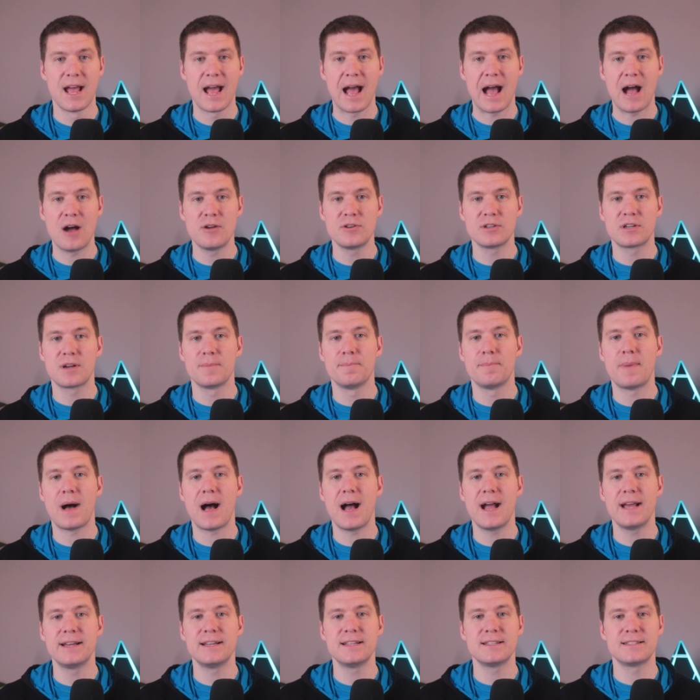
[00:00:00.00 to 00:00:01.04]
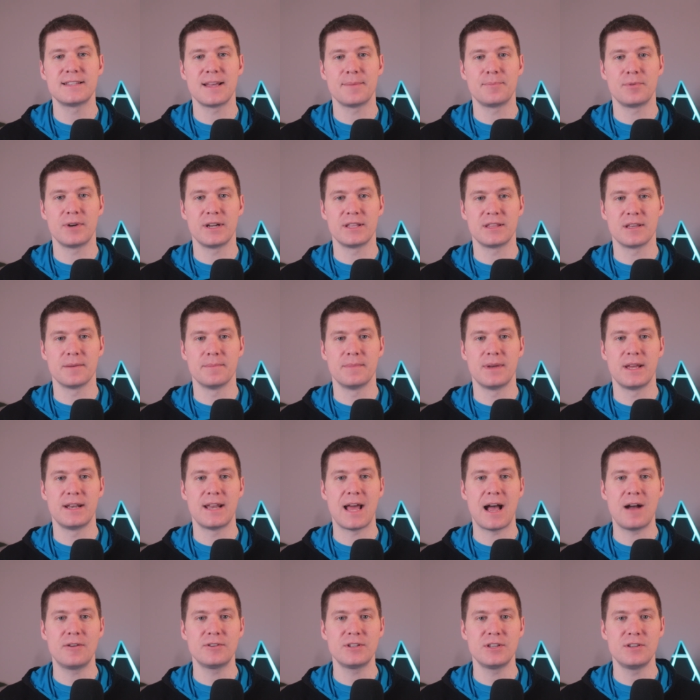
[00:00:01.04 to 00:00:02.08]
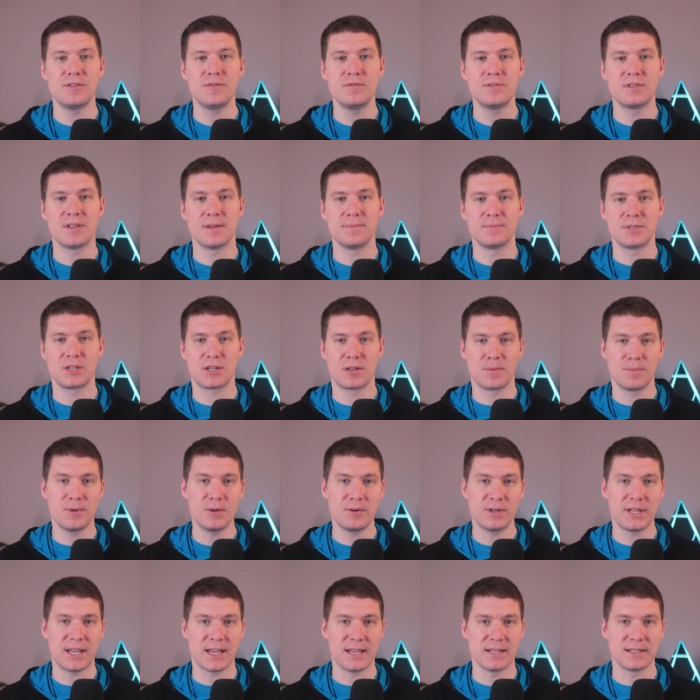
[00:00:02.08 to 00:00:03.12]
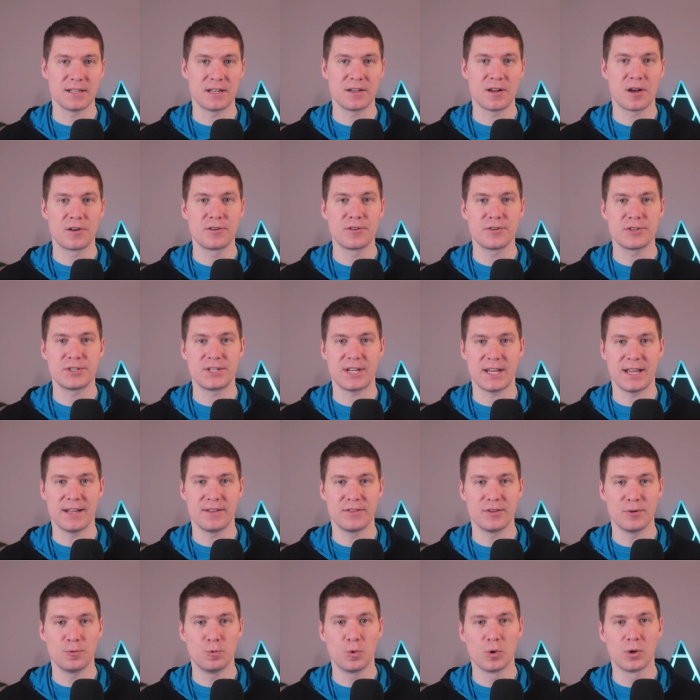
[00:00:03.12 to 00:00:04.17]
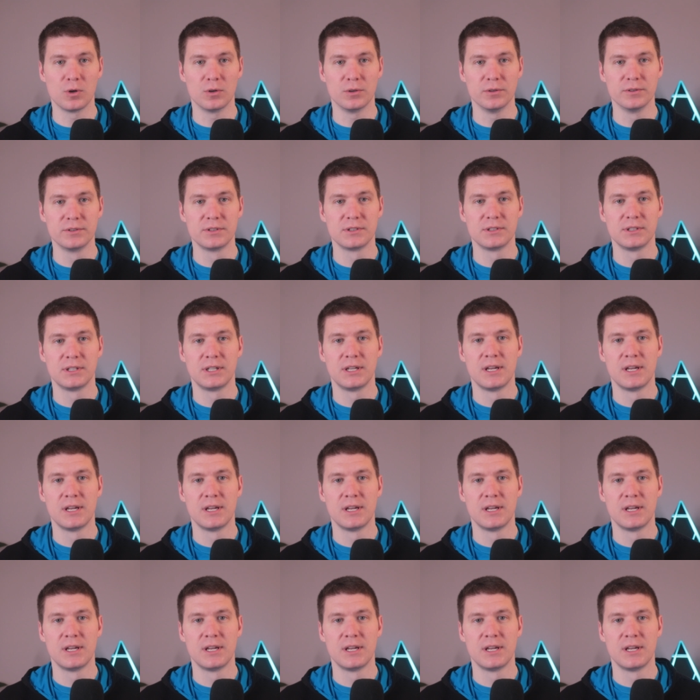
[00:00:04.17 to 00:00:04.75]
how to combine and separate them, and how to use them to communicate and understand the world.